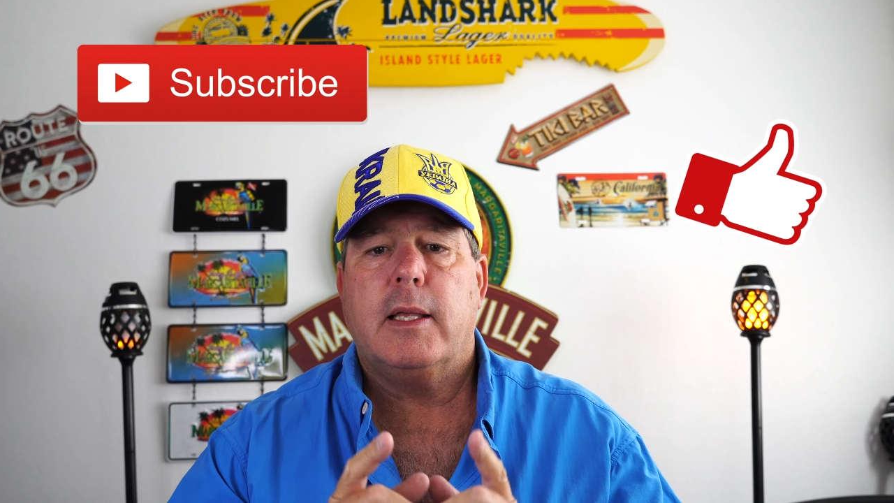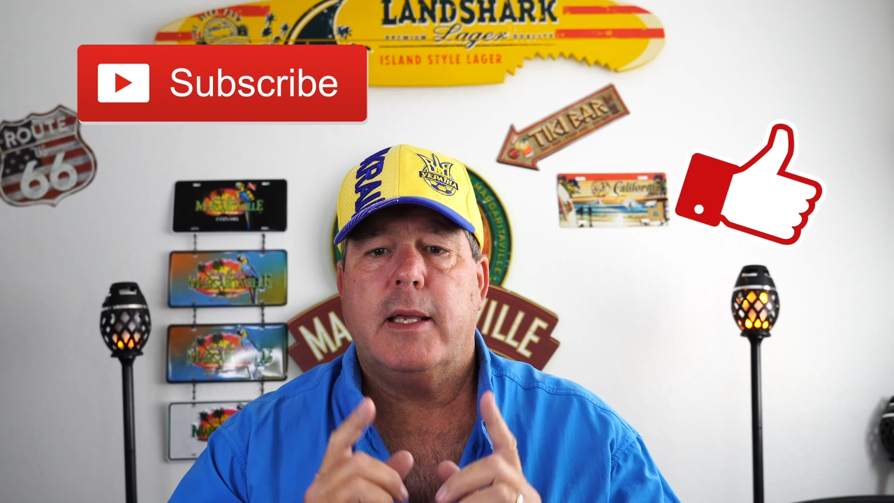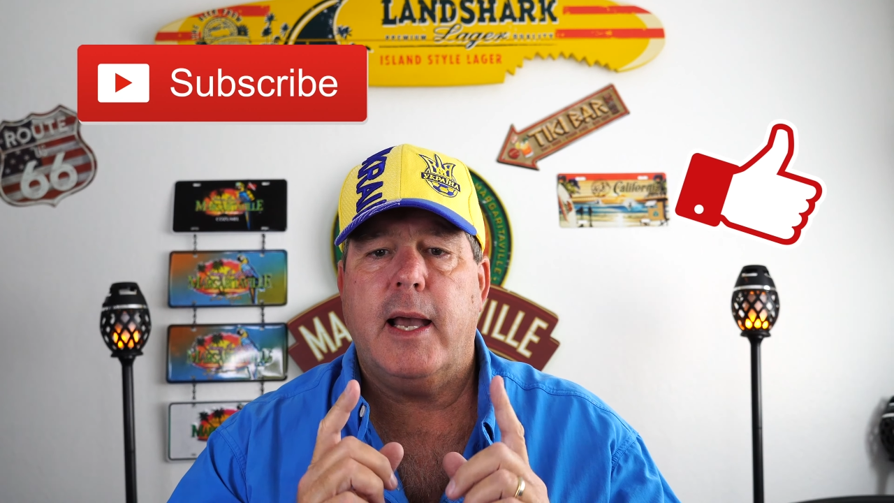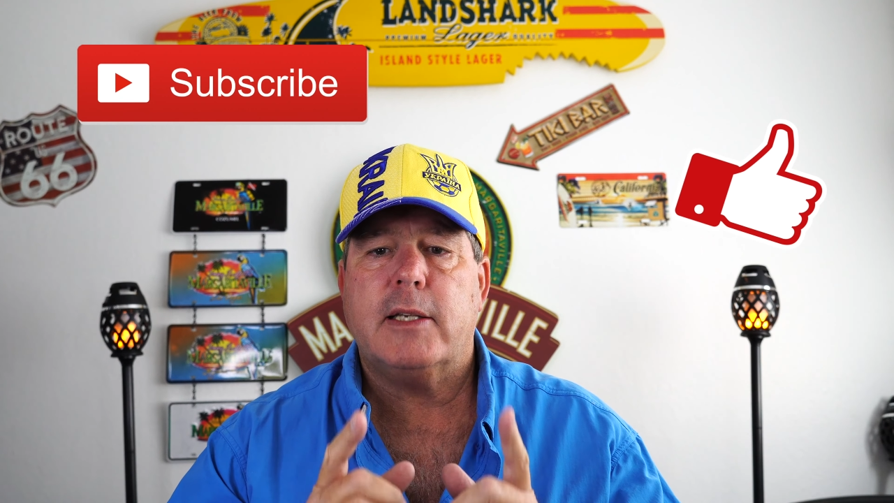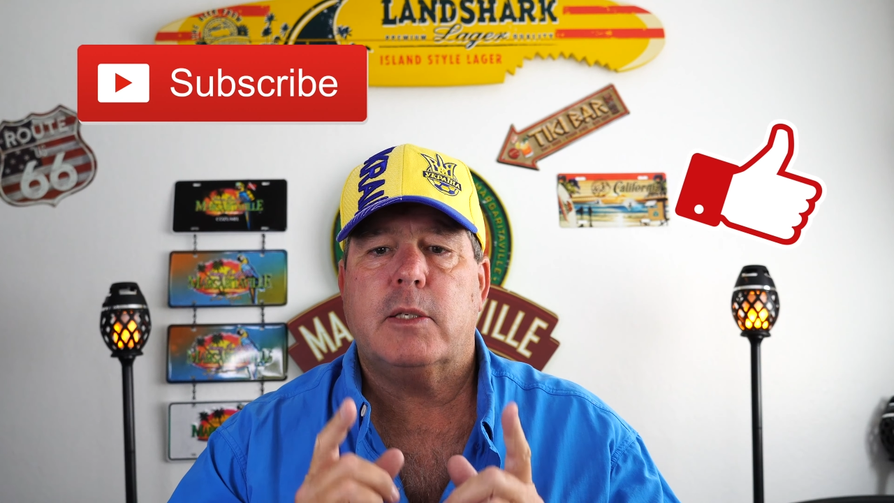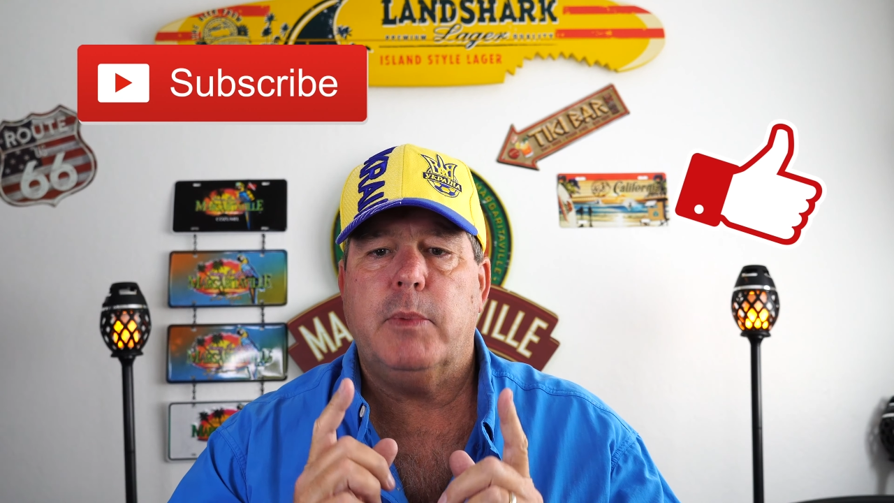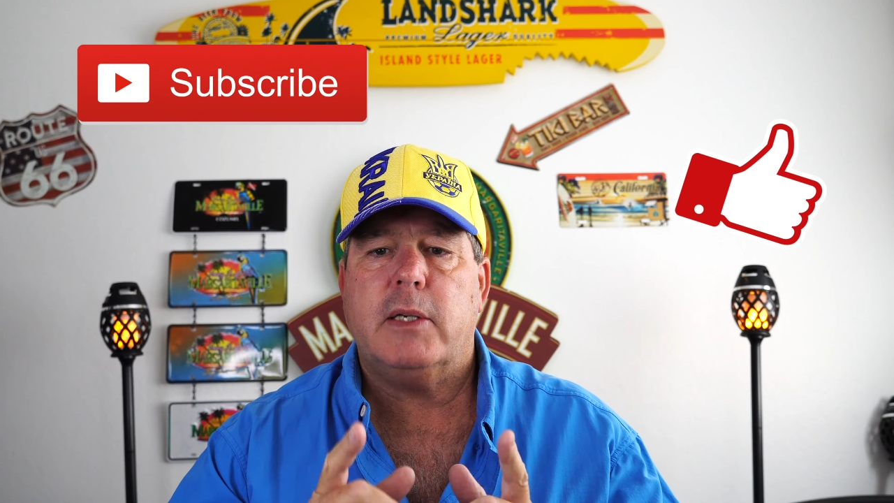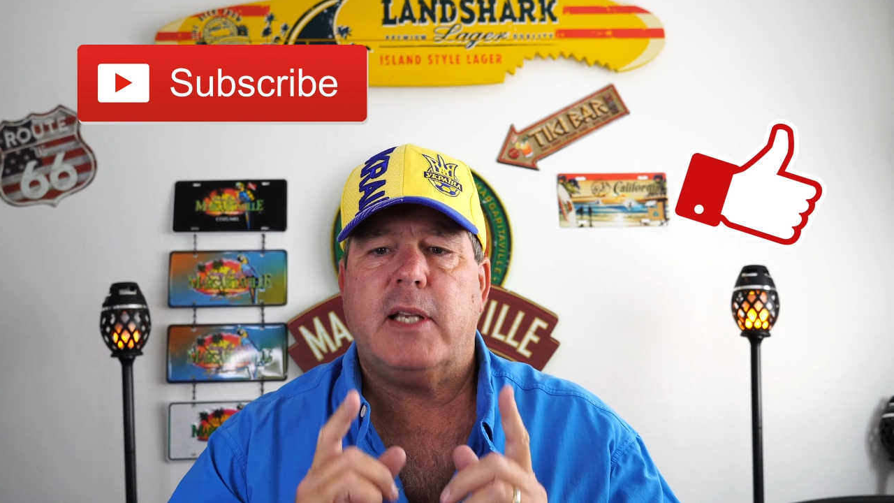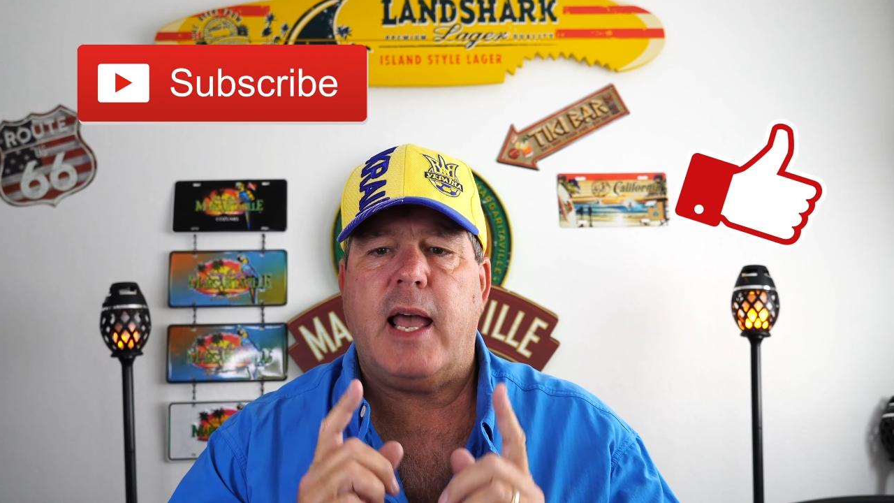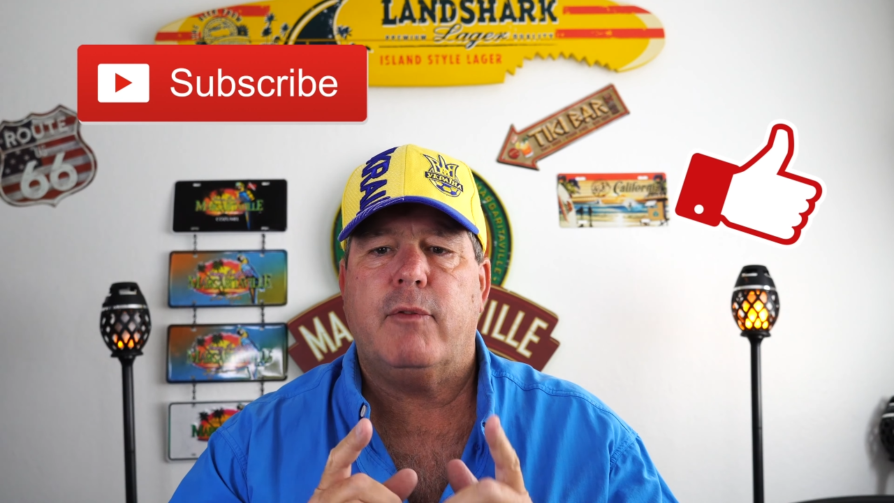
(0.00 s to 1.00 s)
guests
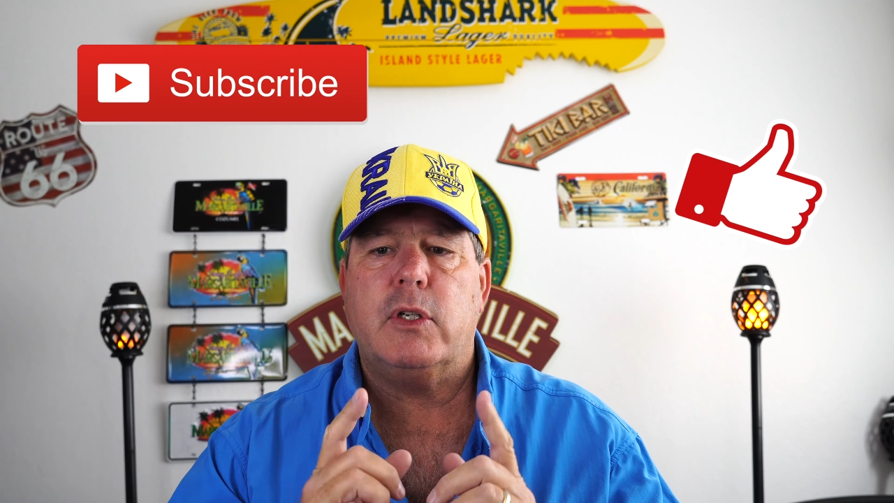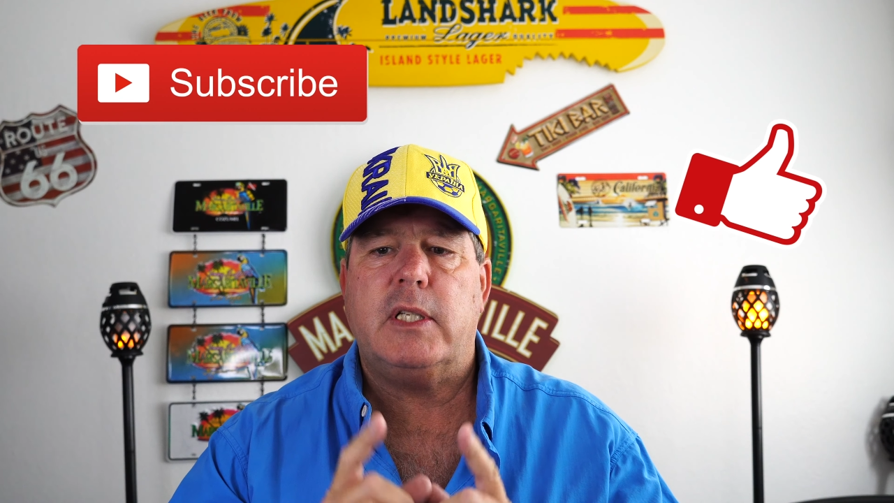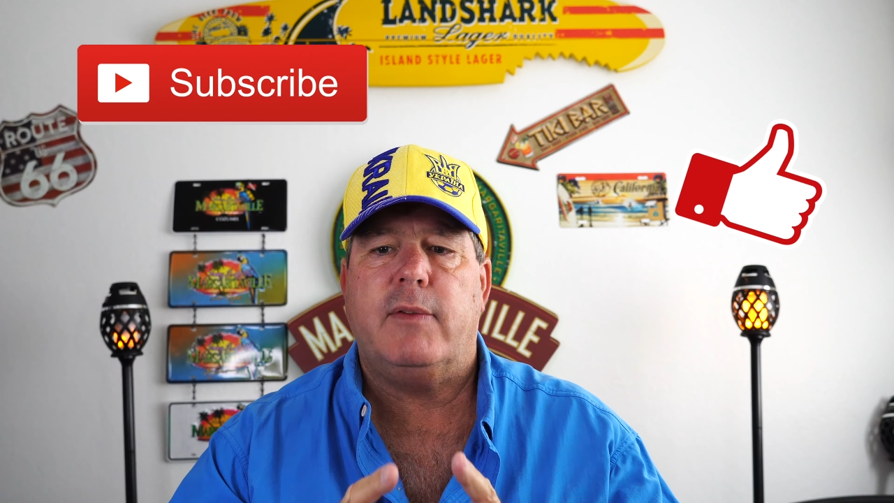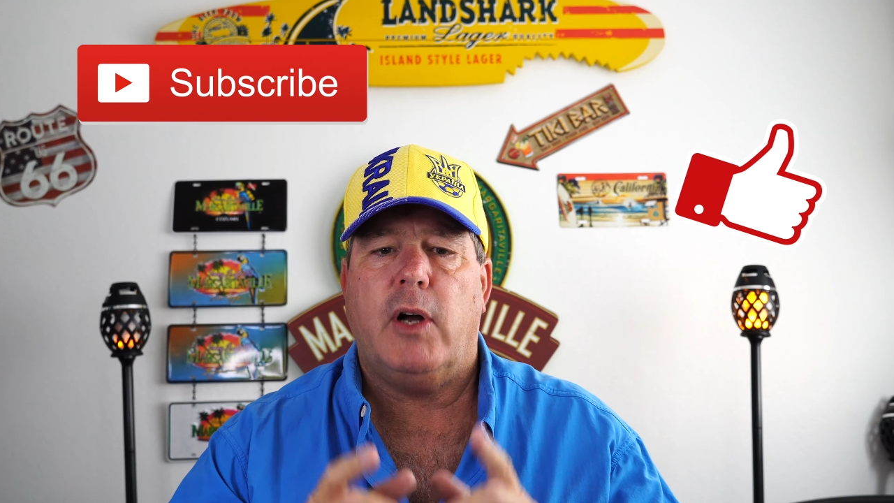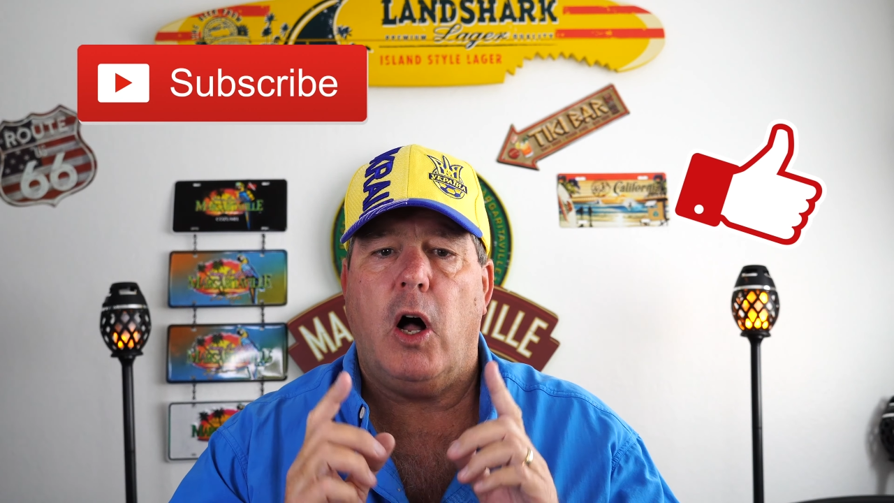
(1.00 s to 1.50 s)
must have received